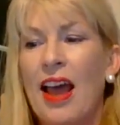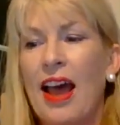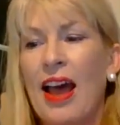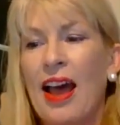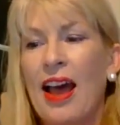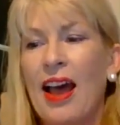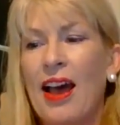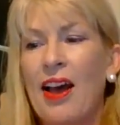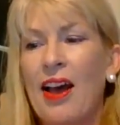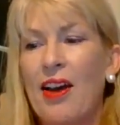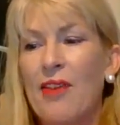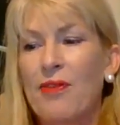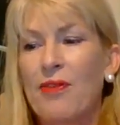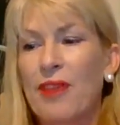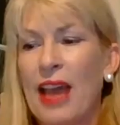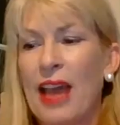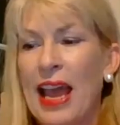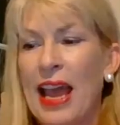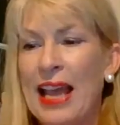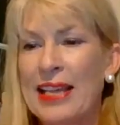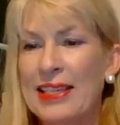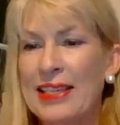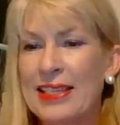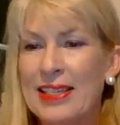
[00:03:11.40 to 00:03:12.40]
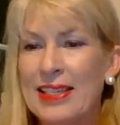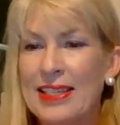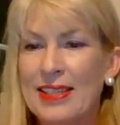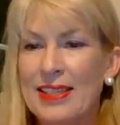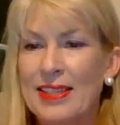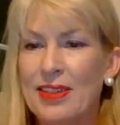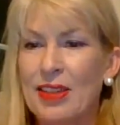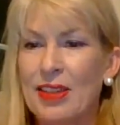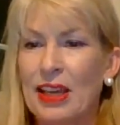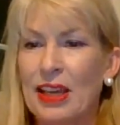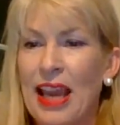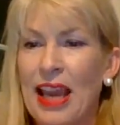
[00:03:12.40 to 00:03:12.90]
as
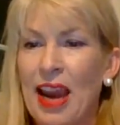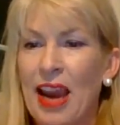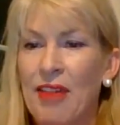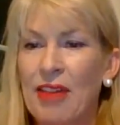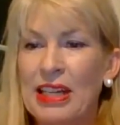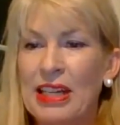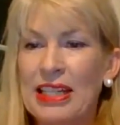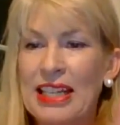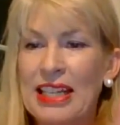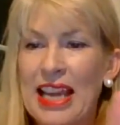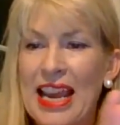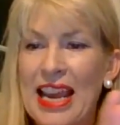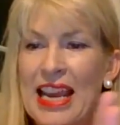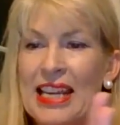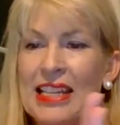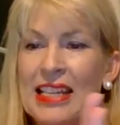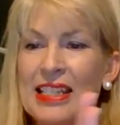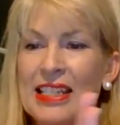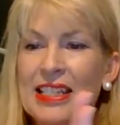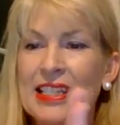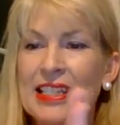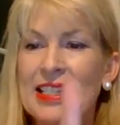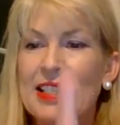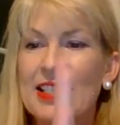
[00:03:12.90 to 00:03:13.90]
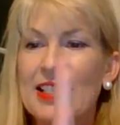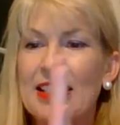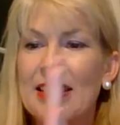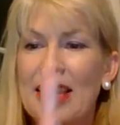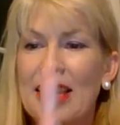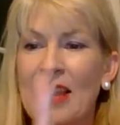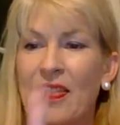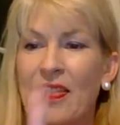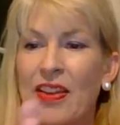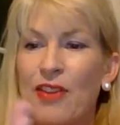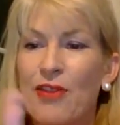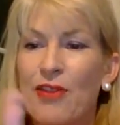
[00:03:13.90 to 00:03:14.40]
the character enters
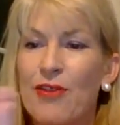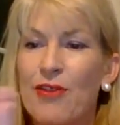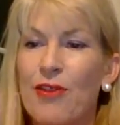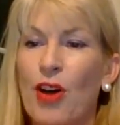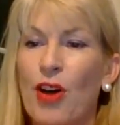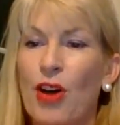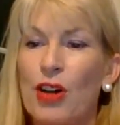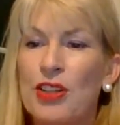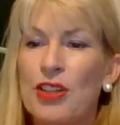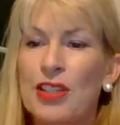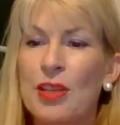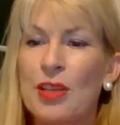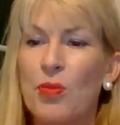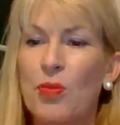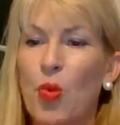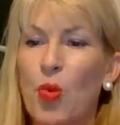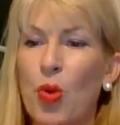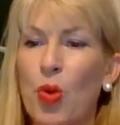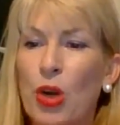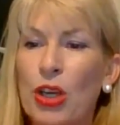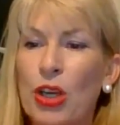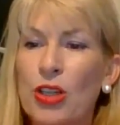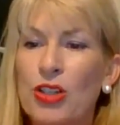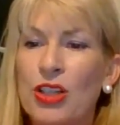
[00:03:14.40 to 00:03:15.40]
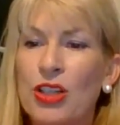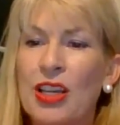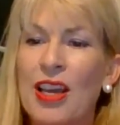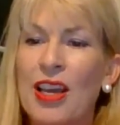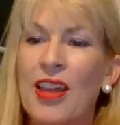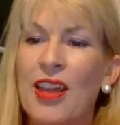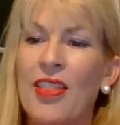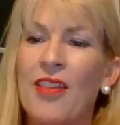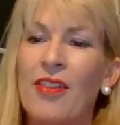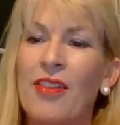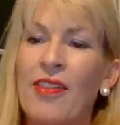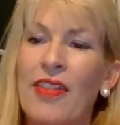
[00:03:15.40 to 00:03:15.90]
and then follows them walking
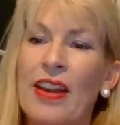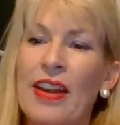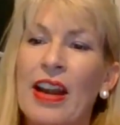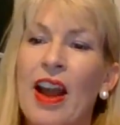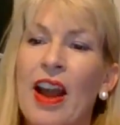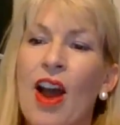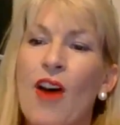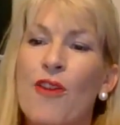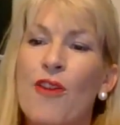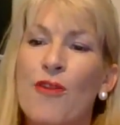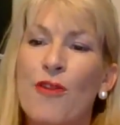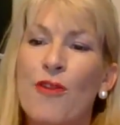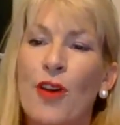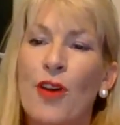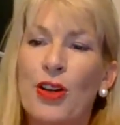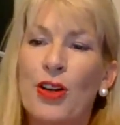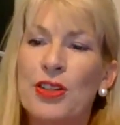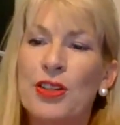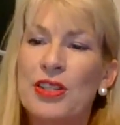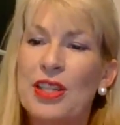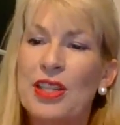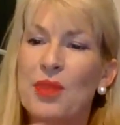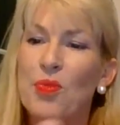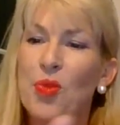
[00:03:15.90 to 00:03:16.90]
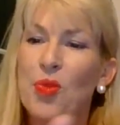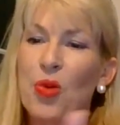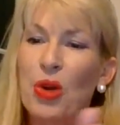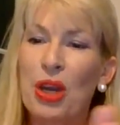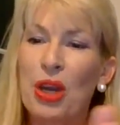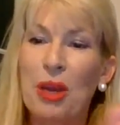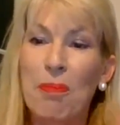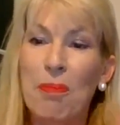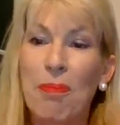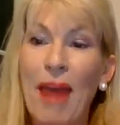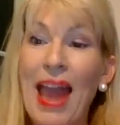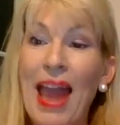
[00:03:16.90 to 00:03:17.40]
together and then follows them
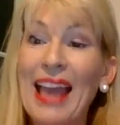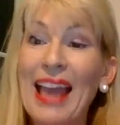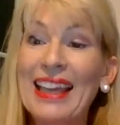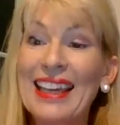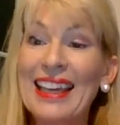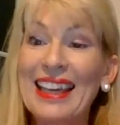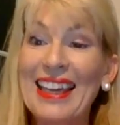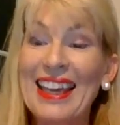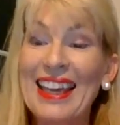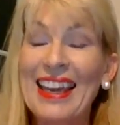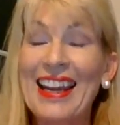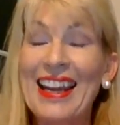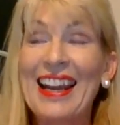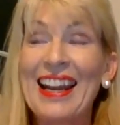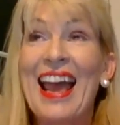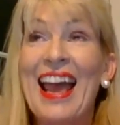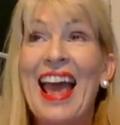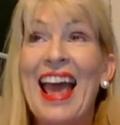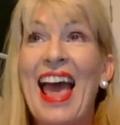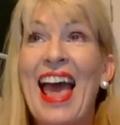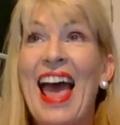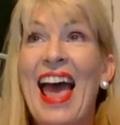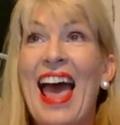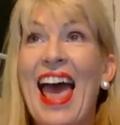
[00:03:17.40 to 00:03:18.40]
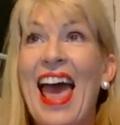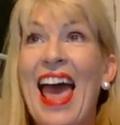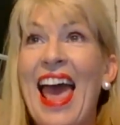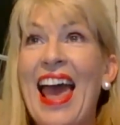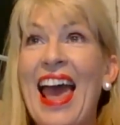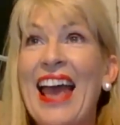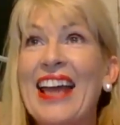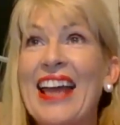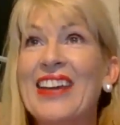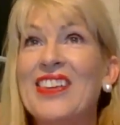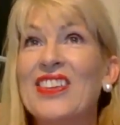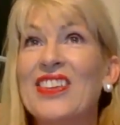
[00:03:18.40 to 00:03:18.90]
walking back again.
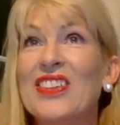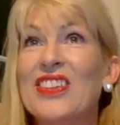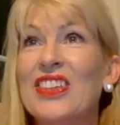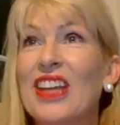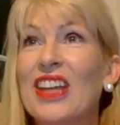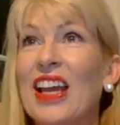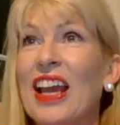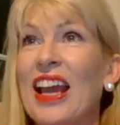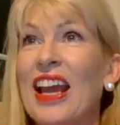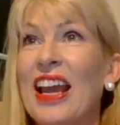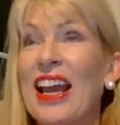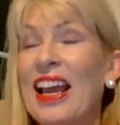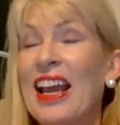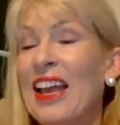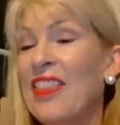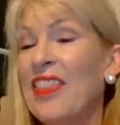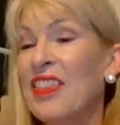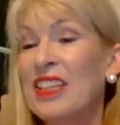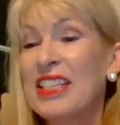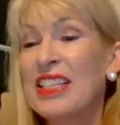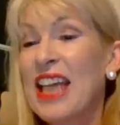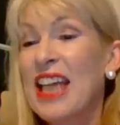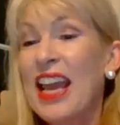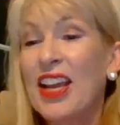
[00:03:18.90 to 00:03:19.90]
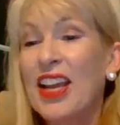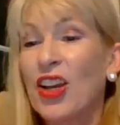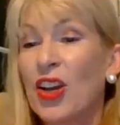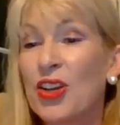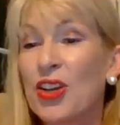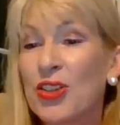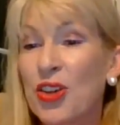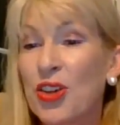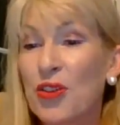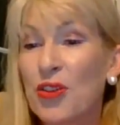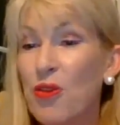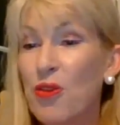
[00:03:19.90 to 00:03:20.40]
And the take
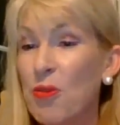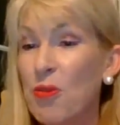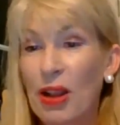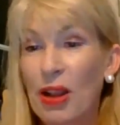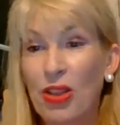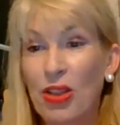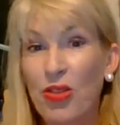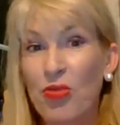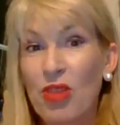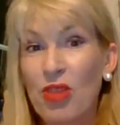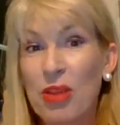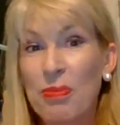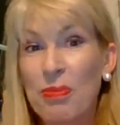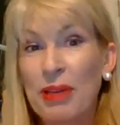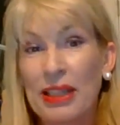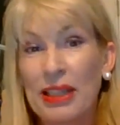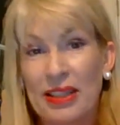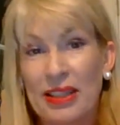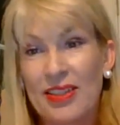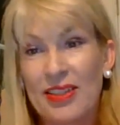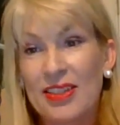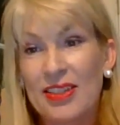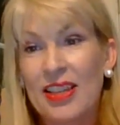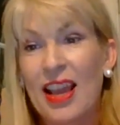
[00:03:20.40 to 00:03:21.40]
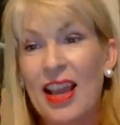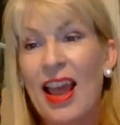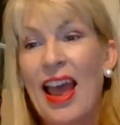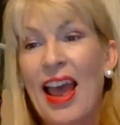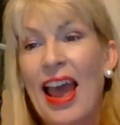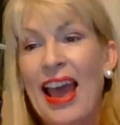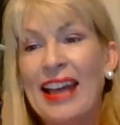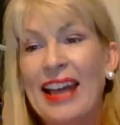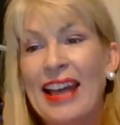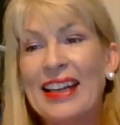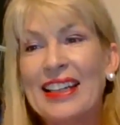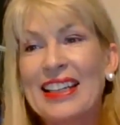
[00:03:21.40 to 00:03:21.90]
goes on for about 3 minutes.
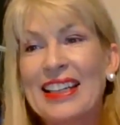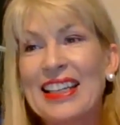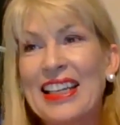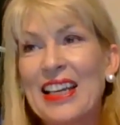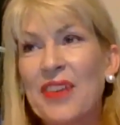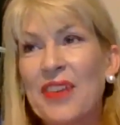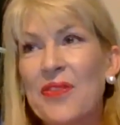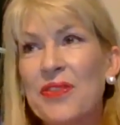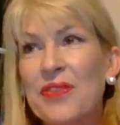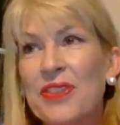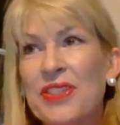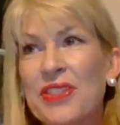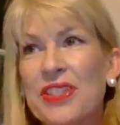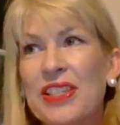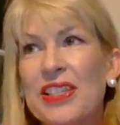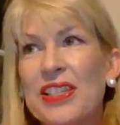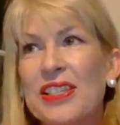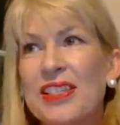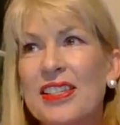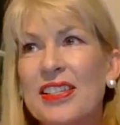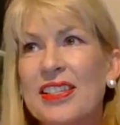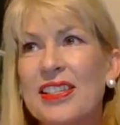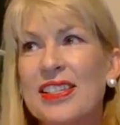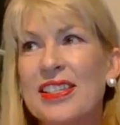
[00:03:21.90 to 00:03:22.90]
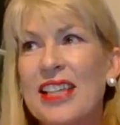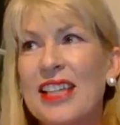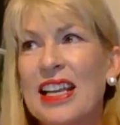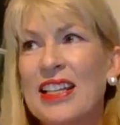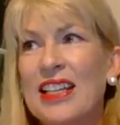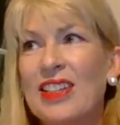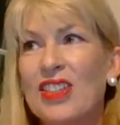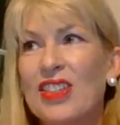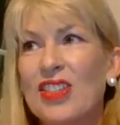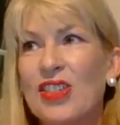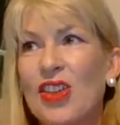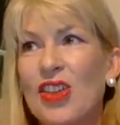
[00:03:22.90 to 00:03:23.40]
And it gives this
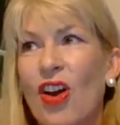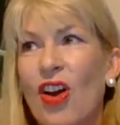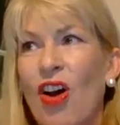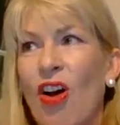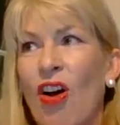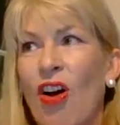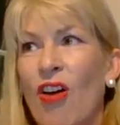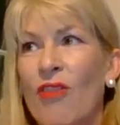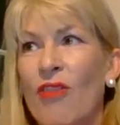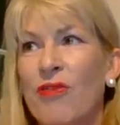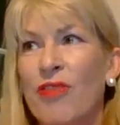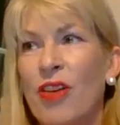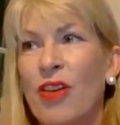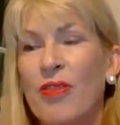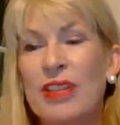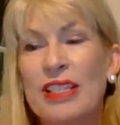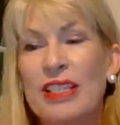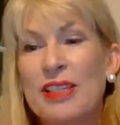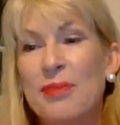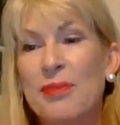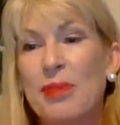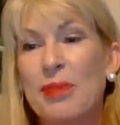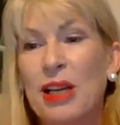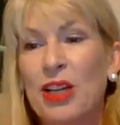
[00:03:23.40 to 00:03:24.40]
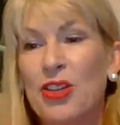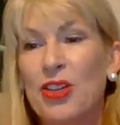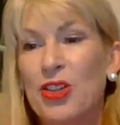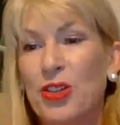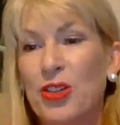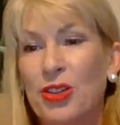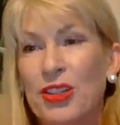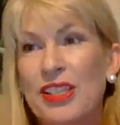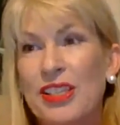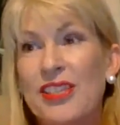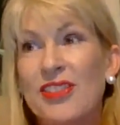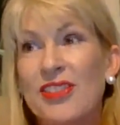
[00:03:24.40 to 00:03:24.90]
sense of
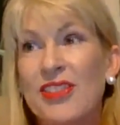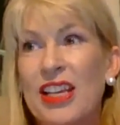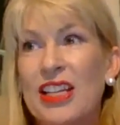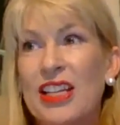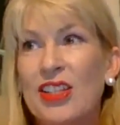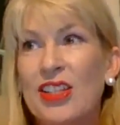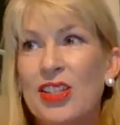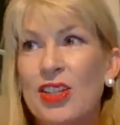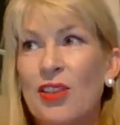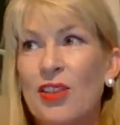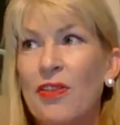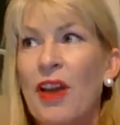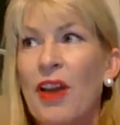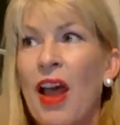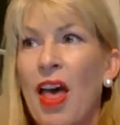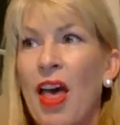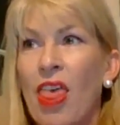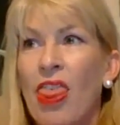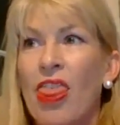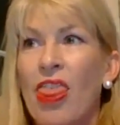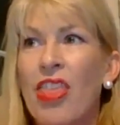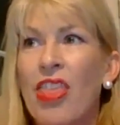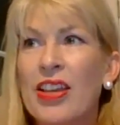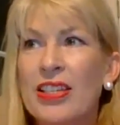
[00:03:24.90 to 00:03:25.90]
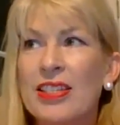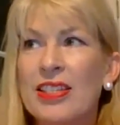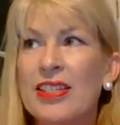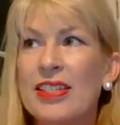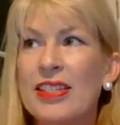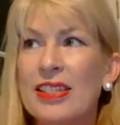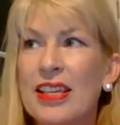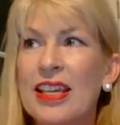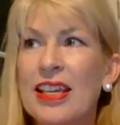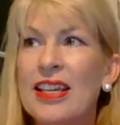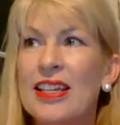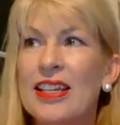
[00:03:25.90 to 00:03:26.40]
verisimilitude, the sense of
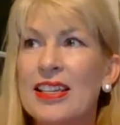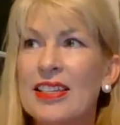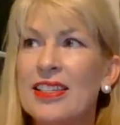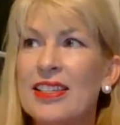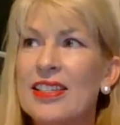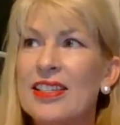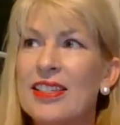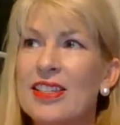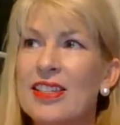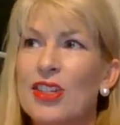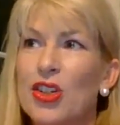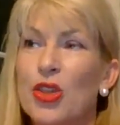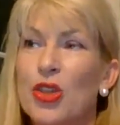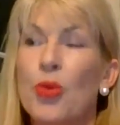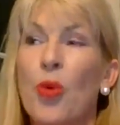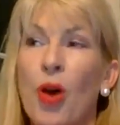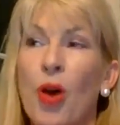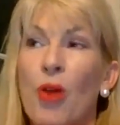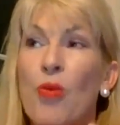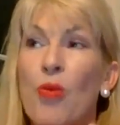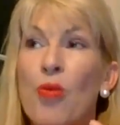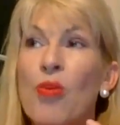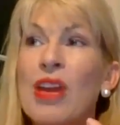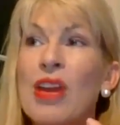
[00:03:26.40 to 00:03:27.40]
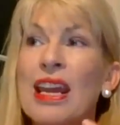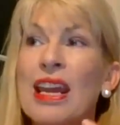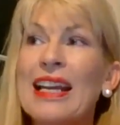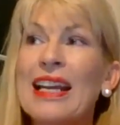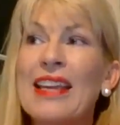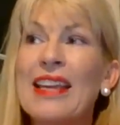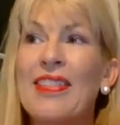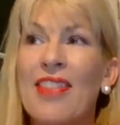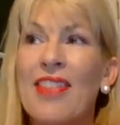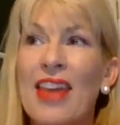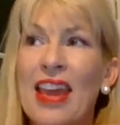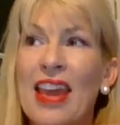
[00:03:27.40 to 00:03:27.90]
this is, you are
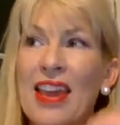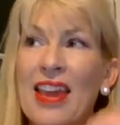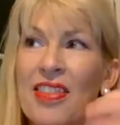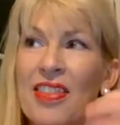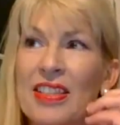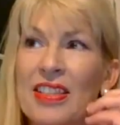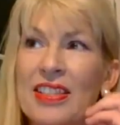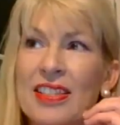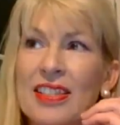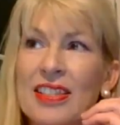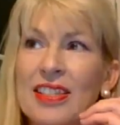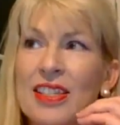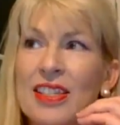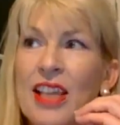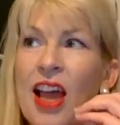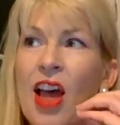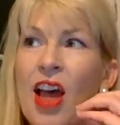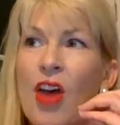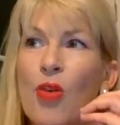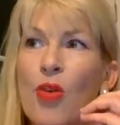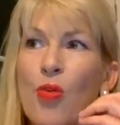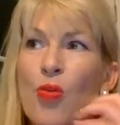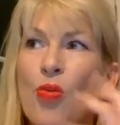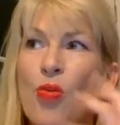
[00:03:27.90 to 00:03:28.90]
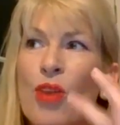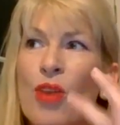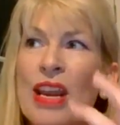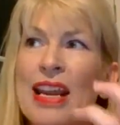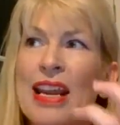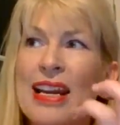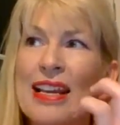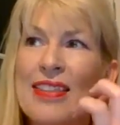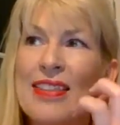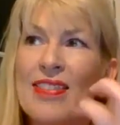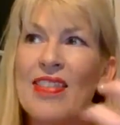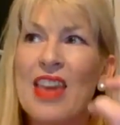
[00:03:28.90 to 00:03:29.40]
really there. This is
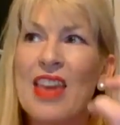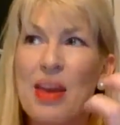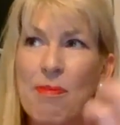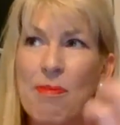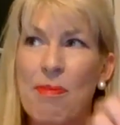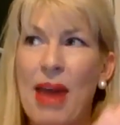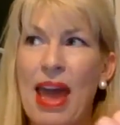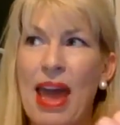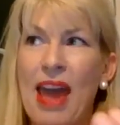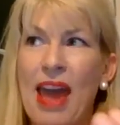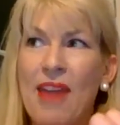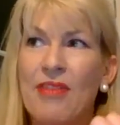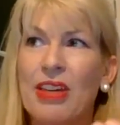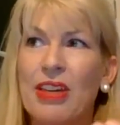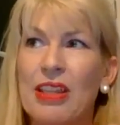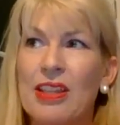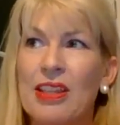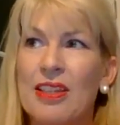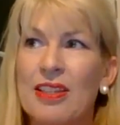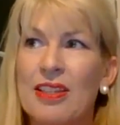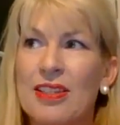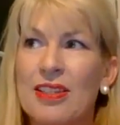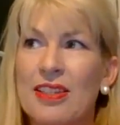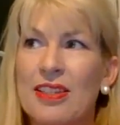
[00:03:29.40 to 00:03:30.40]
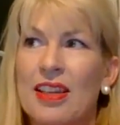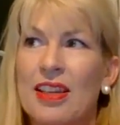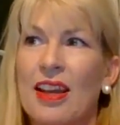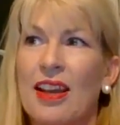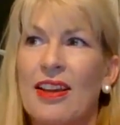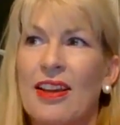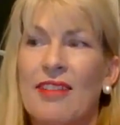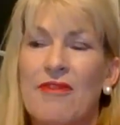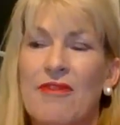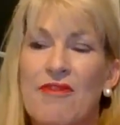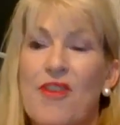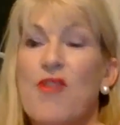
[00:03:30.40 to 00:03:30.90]
really them having this
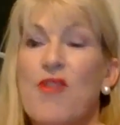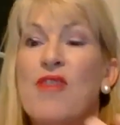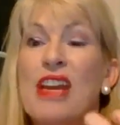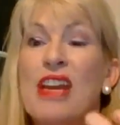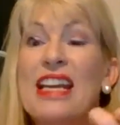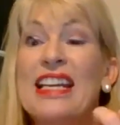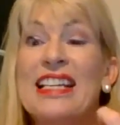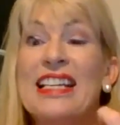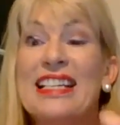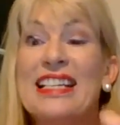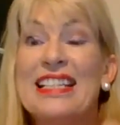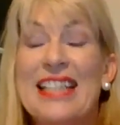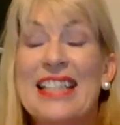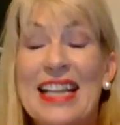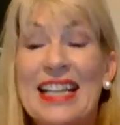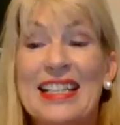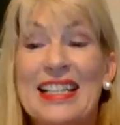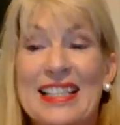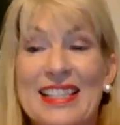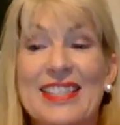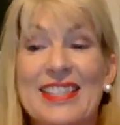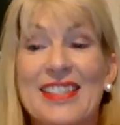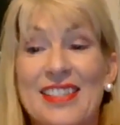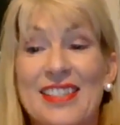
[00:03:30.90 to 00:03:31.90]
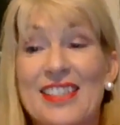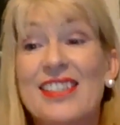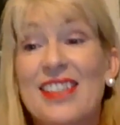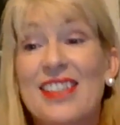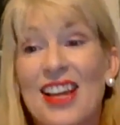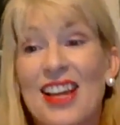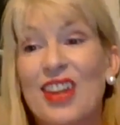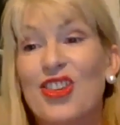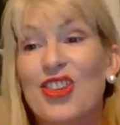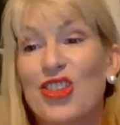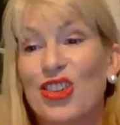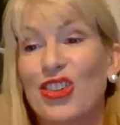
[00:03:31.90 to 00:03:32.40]
very intense
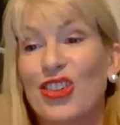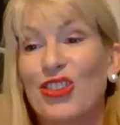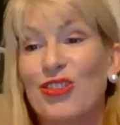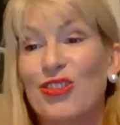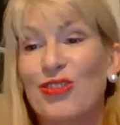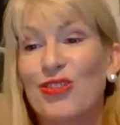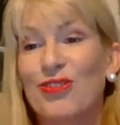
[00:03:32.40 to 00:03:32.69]
discussion.